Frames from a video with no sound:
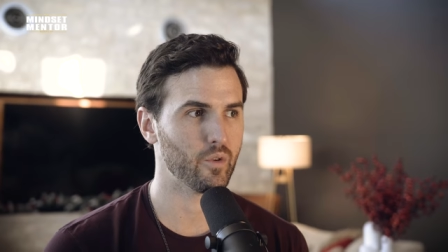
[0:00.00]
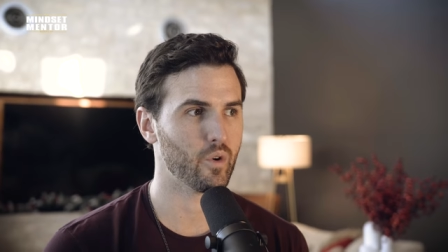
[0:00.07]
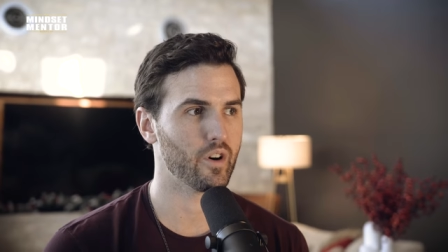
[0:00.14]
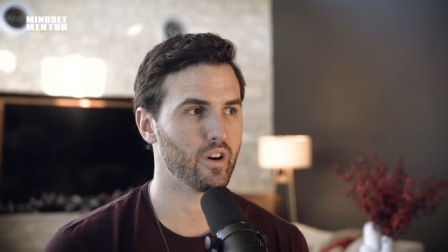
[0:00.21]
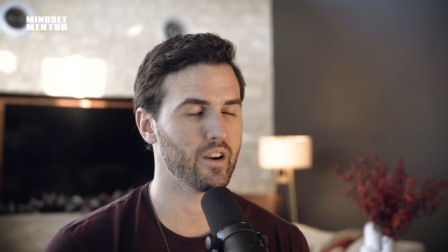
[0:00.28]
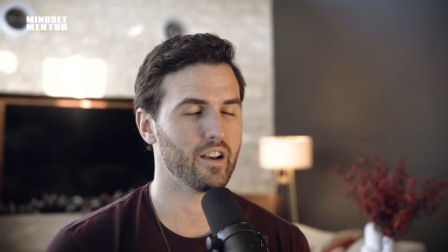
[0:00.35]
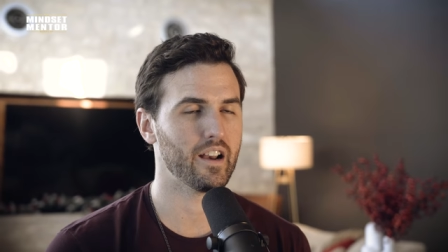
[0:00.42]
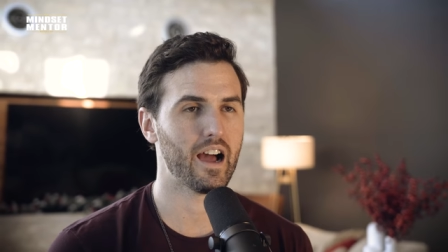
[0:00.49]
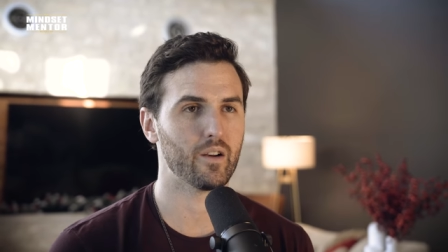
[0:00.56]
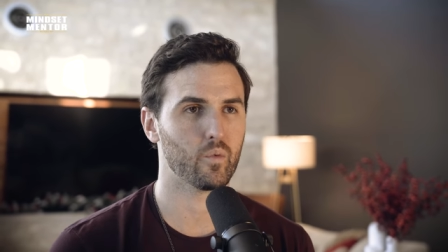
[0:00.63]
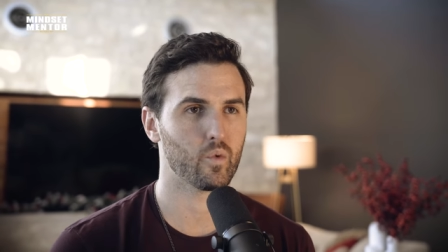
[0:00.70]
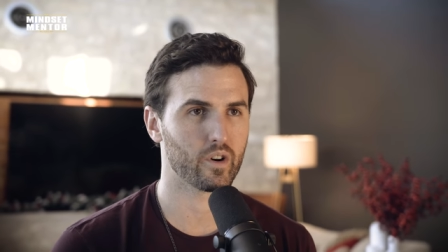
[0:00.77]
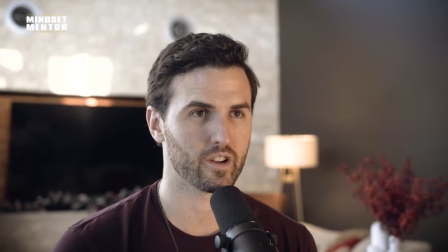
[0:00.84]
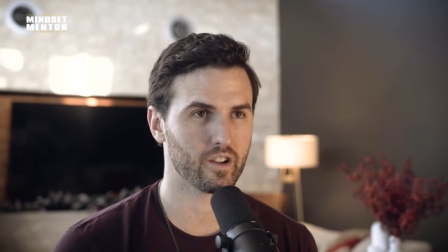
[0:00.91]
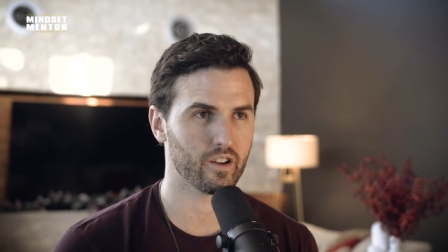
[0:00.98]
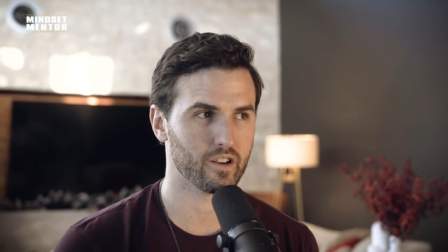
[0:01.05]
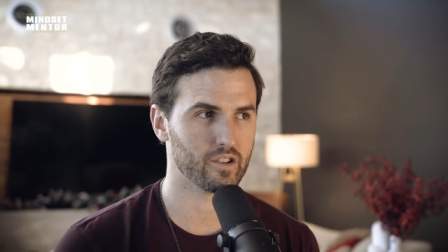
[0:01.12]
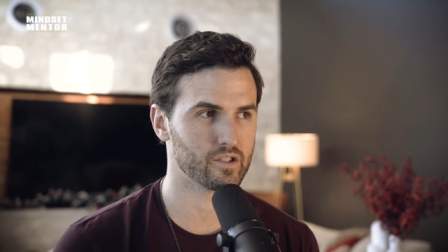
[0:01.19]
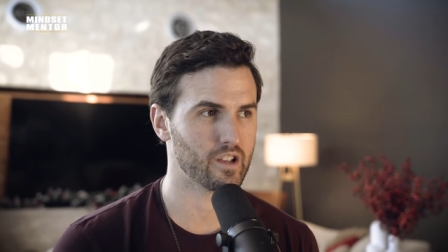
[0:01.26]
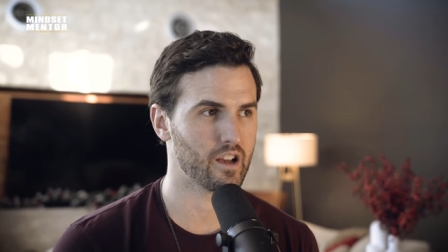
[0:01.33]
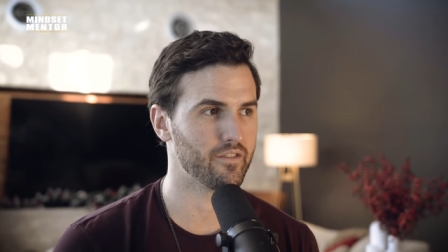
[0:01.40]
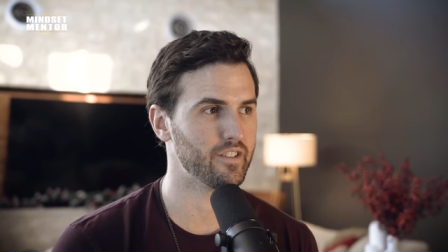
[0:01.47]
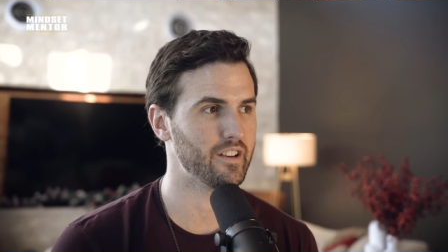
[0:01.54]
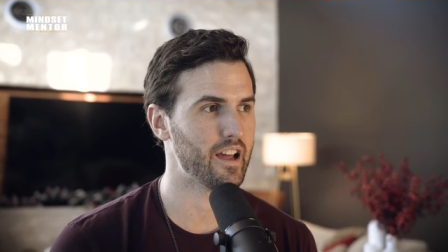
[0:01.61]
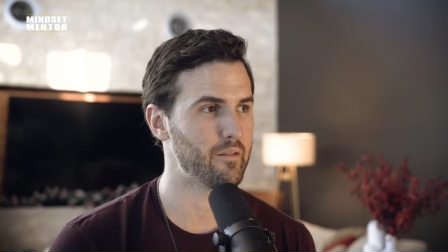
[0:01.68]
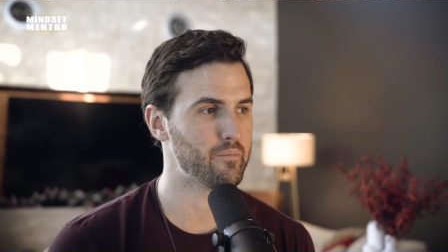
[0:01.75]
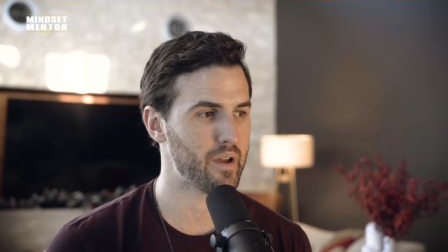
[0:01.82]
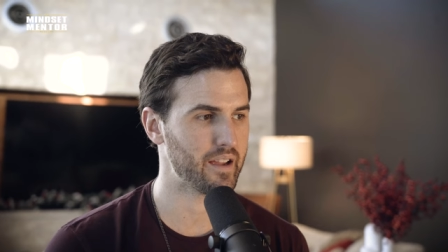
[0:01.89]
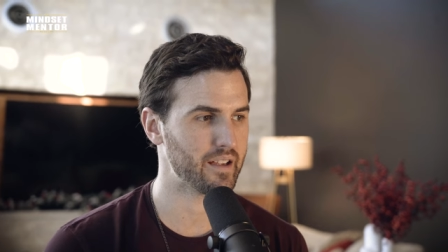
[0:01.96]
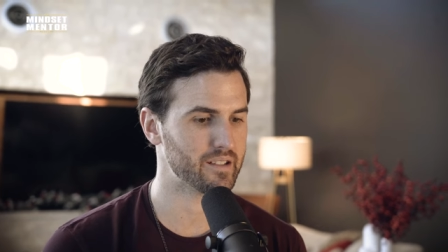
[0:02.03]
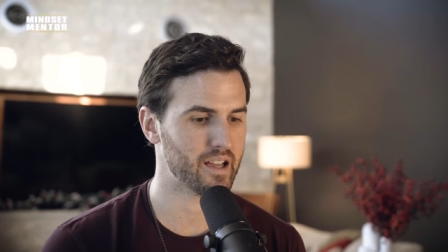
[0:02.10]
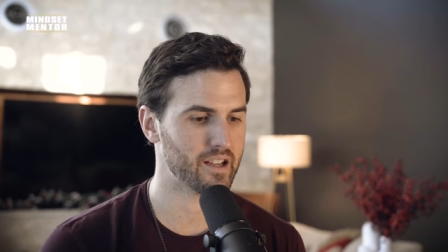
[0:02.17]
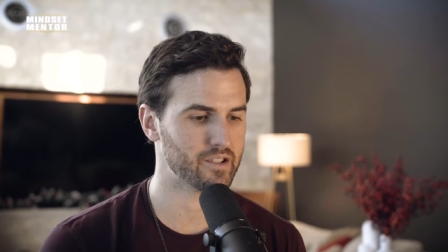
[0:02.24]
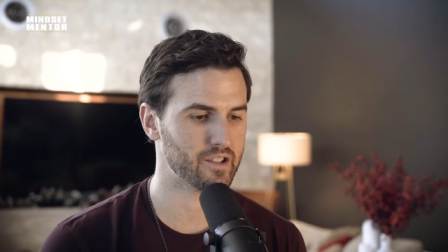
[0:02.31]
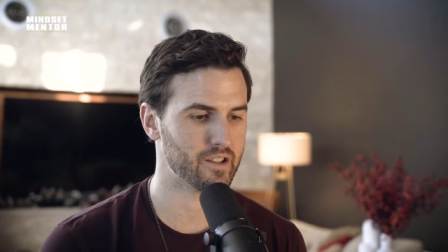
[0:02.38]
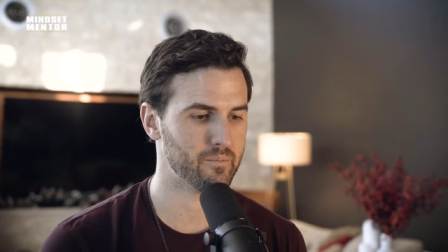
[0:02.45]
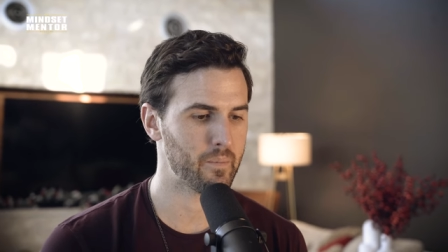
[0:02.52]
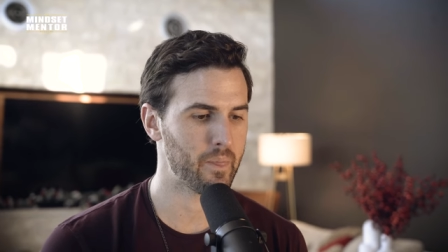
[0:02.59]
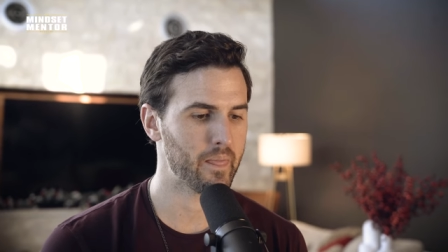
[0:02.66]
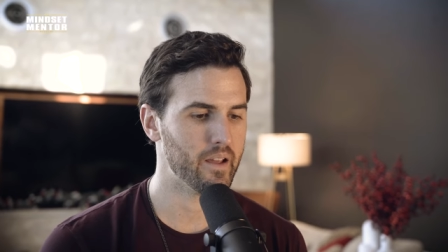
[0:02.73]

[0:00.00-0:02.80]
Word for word: you're not working on yourself and not paying attention.